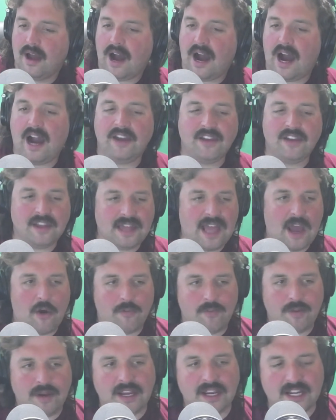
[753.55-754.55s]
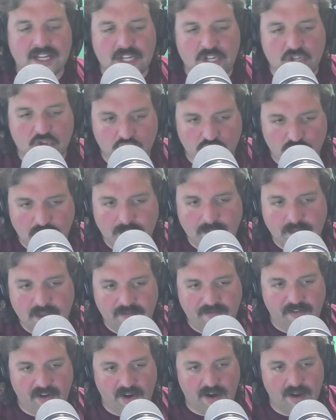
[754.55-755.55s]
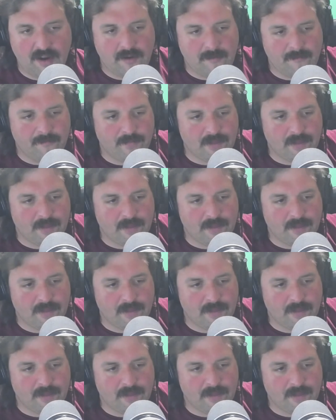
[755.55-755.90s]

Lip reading: I think that would be extremely fun.